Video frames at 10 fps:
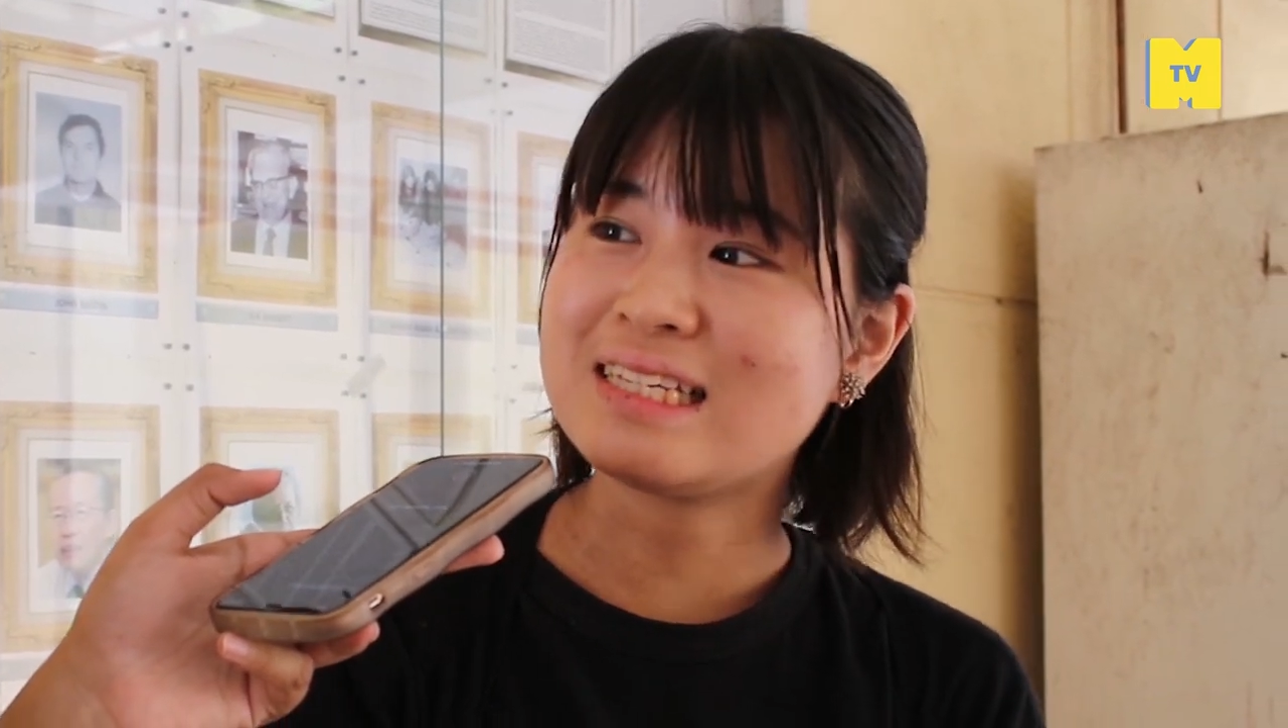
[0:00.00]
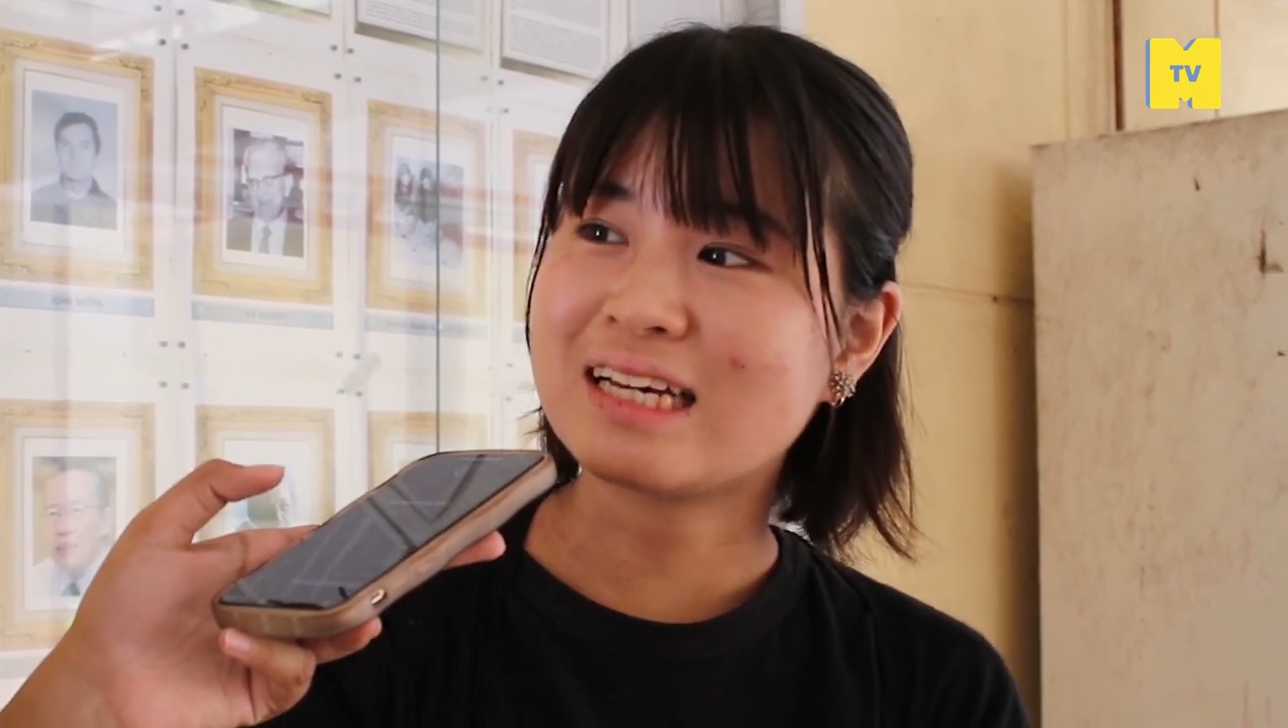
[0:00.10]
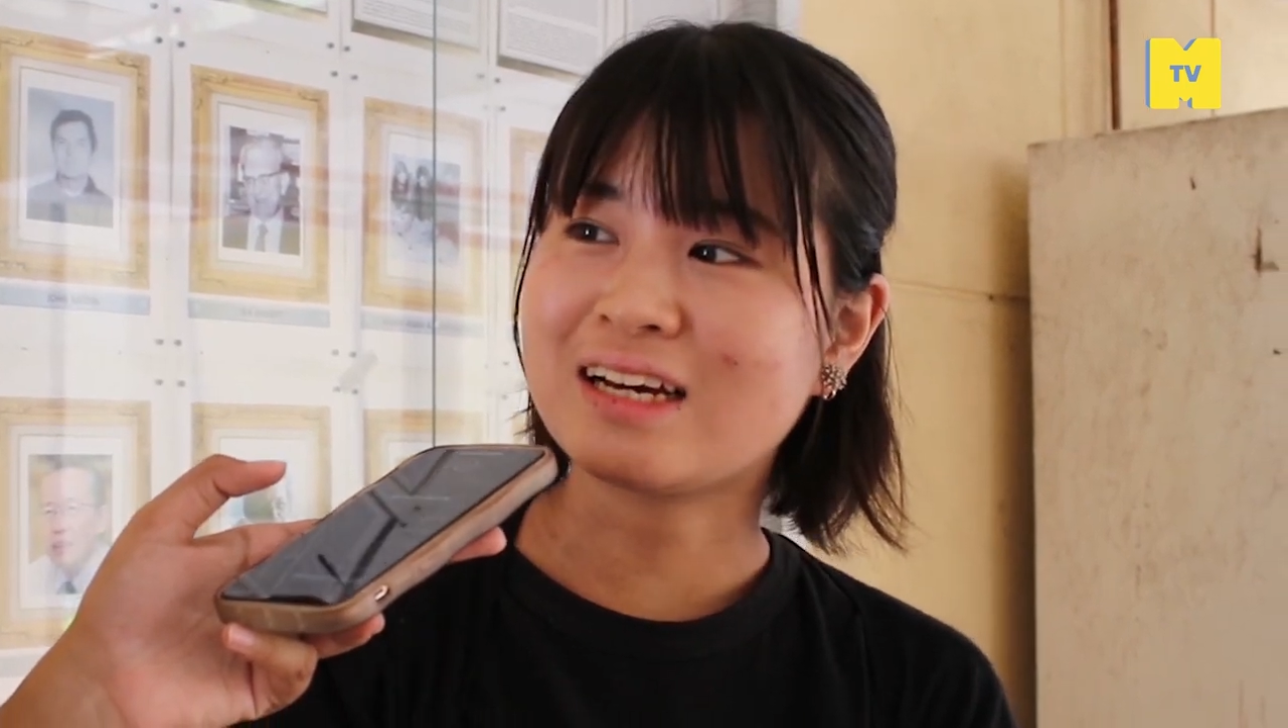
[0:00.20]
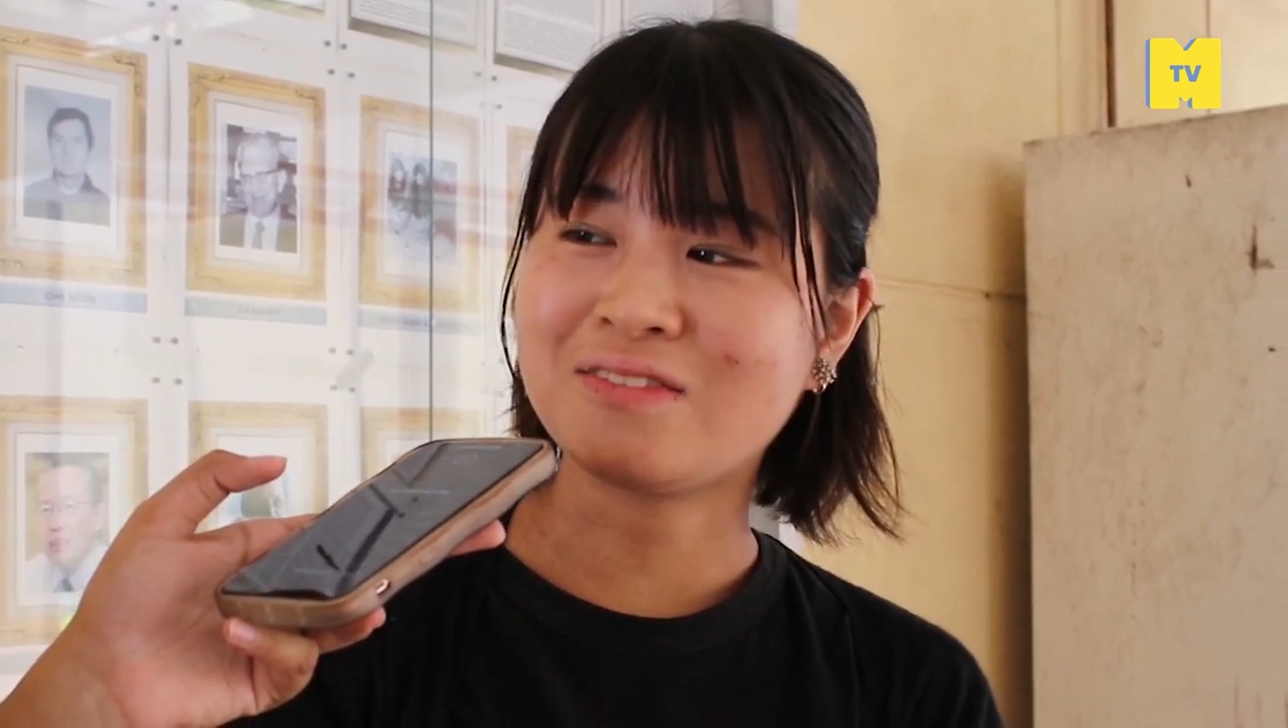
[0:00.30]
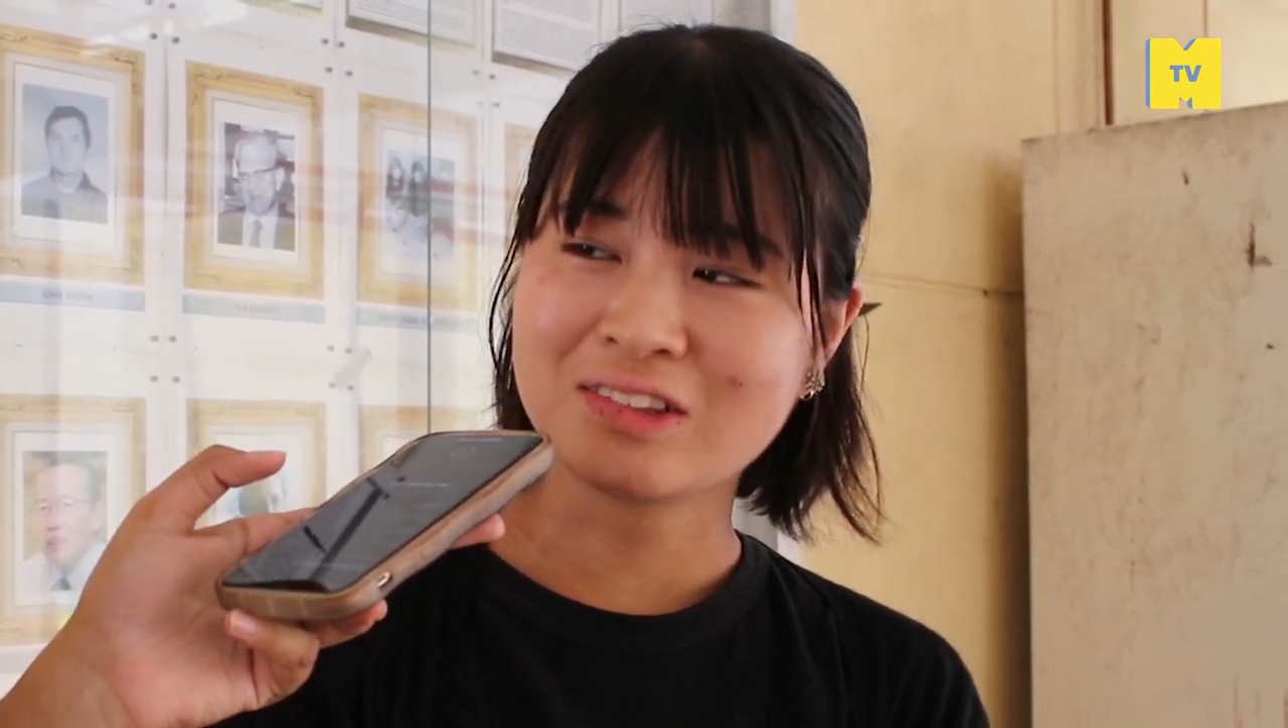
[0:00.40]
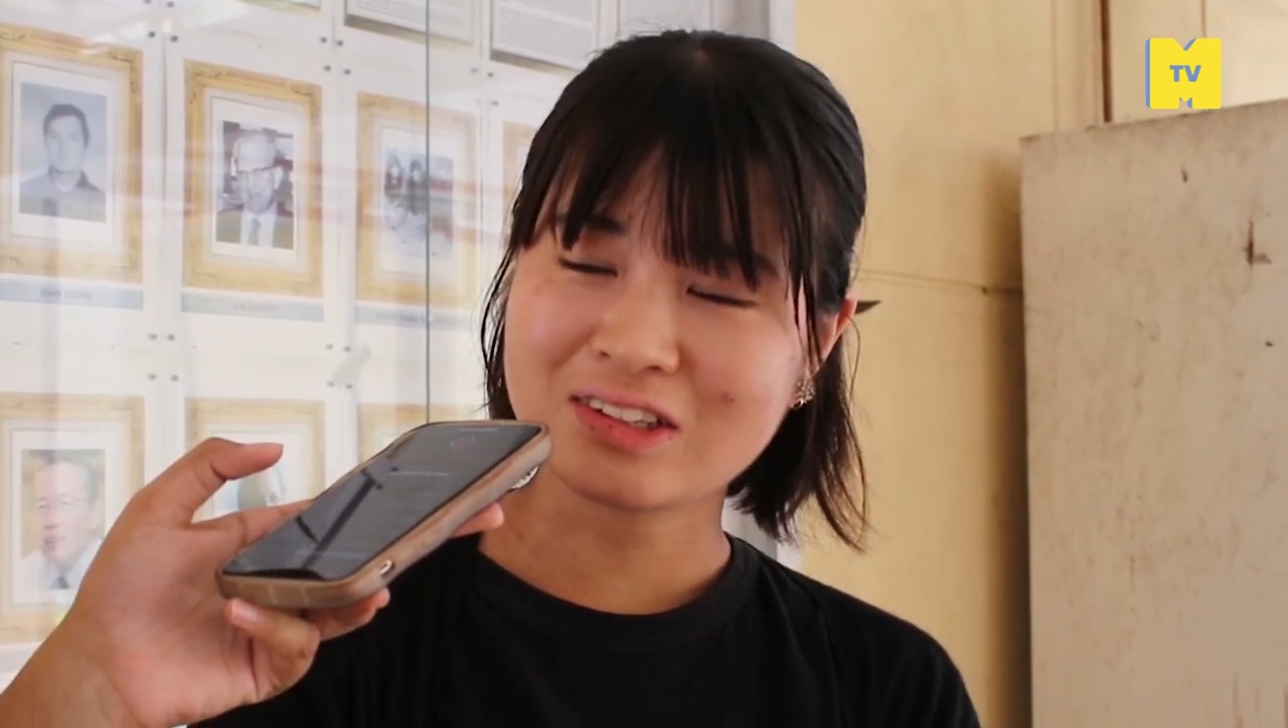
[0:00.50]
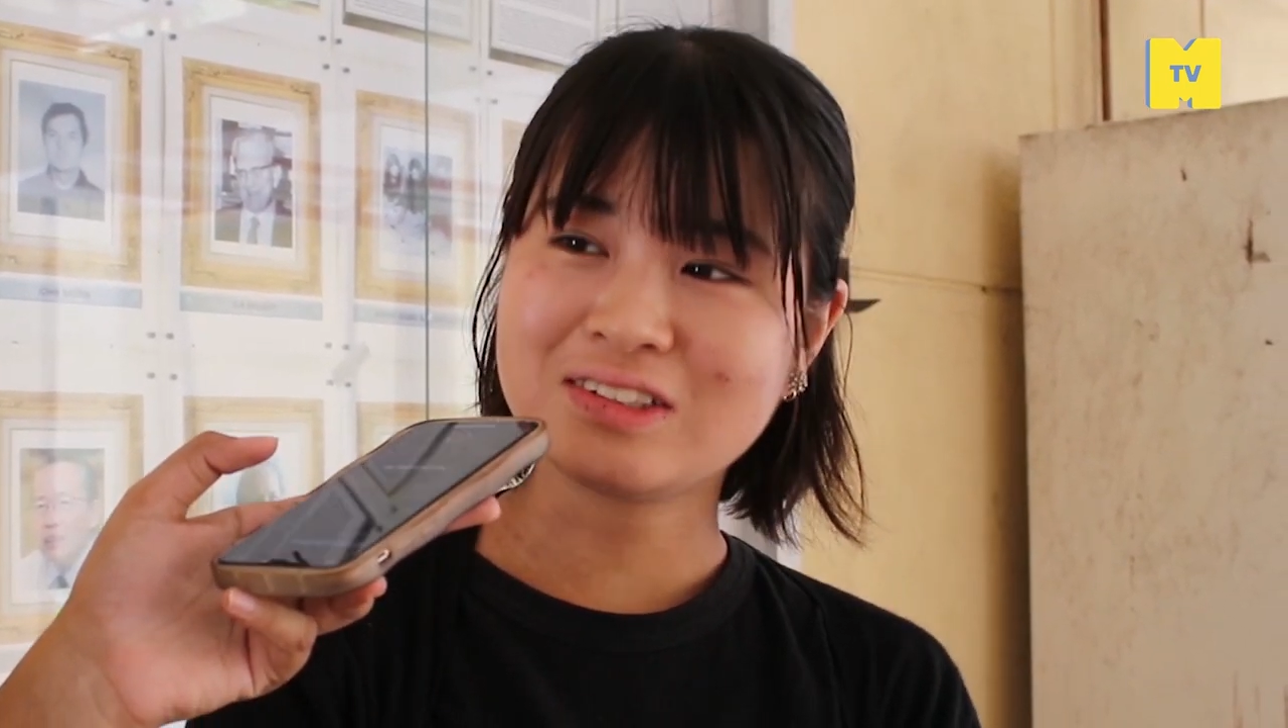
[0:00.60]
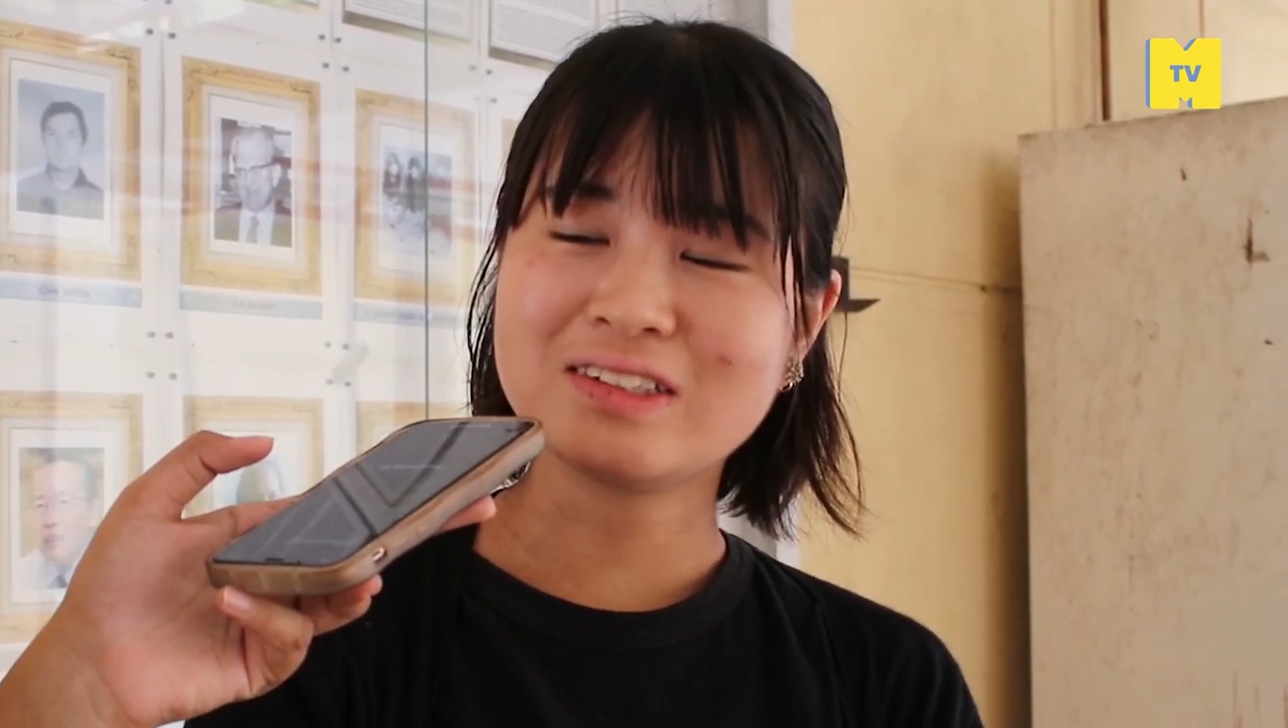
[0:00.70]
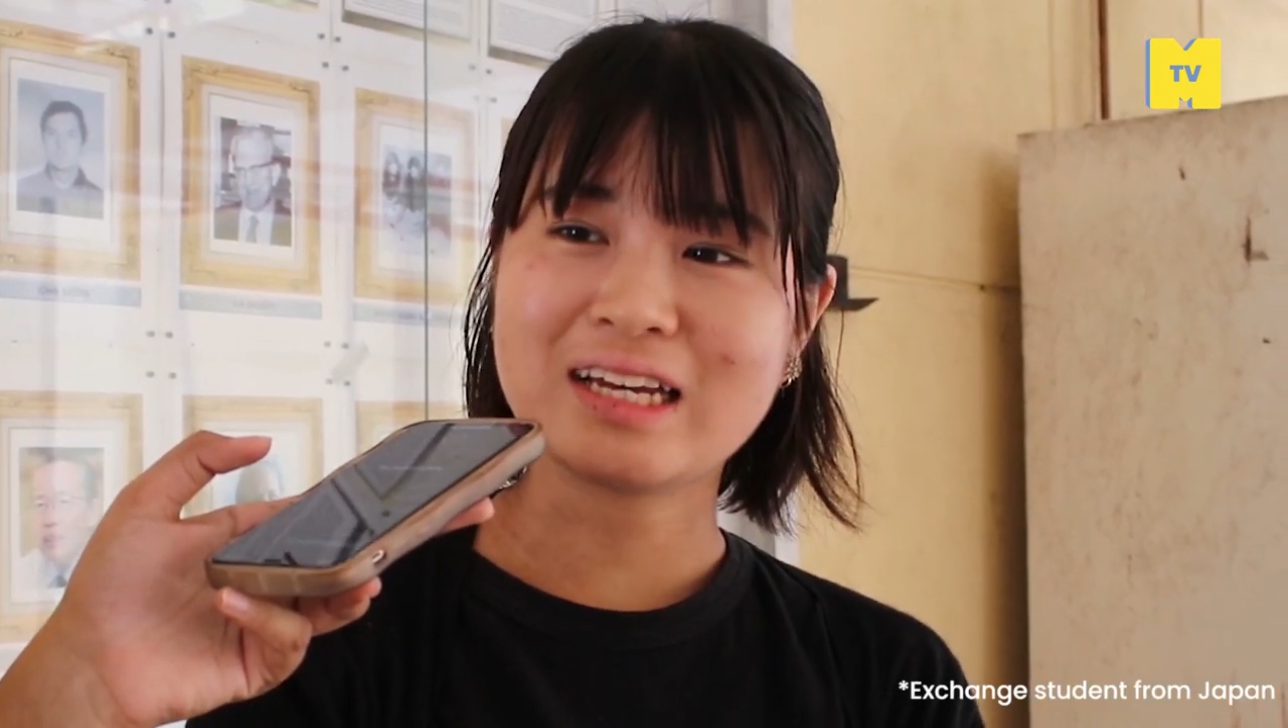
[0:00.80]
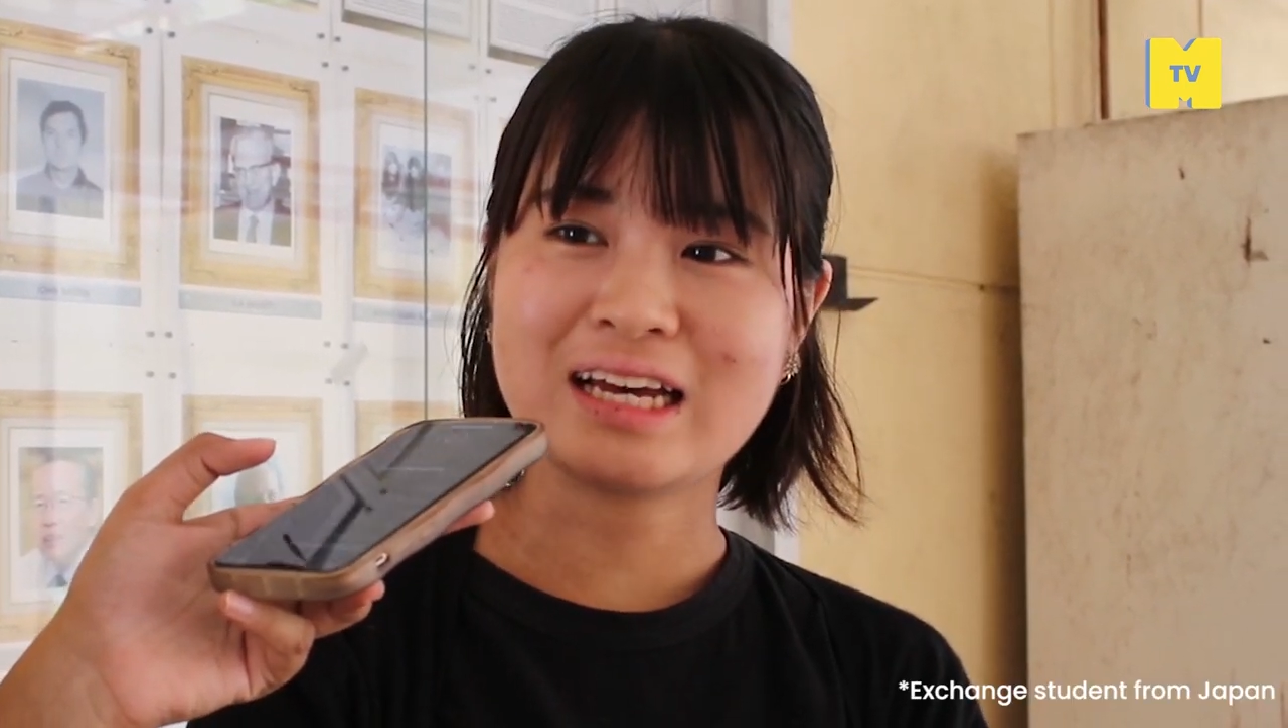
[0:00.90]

Sakamoto,